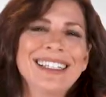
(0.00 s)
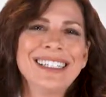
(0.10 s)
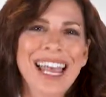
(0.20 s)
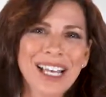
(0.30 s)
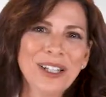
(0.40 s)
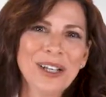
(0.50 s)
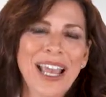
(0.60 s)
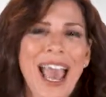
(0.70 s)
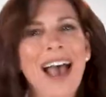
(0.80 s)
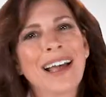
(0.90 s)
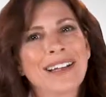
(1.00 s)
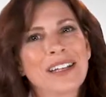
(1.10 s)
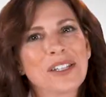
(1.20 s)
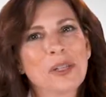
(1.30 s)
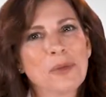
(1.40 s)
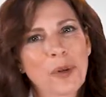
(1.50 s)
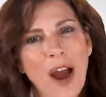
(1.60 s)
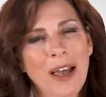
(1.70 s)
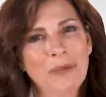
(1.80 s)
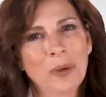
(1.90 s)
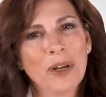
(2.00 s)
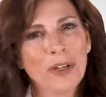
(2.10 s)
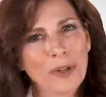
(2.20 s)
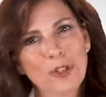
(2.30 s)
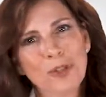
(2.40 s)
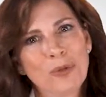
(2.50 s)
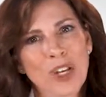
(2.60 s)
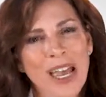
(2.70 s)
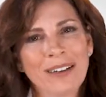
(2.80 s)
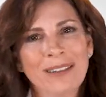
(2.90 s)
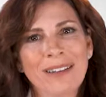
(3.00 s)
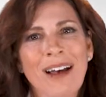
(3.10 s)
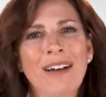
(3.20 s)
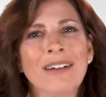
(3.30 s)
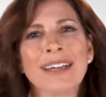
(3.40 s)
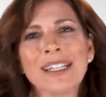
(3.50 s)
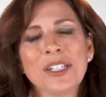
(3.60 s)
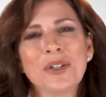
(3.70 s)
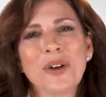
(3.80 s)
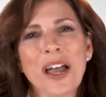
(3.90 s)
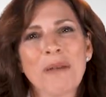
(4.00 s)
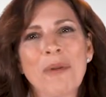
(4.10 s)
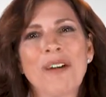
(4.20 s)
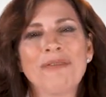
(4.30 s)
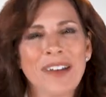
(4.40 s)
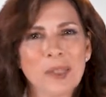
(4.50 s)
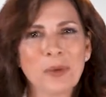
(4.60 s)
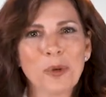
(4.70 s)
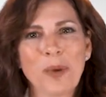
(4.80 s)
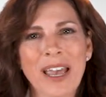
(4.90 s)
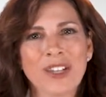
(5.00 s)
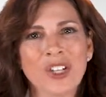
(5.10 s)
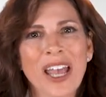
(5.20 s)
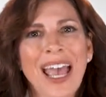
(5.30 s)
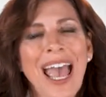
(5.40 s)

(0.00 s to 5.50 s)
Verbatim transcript: take a look and subscribe to our YouTube channel, our Instagram, our Facebook page,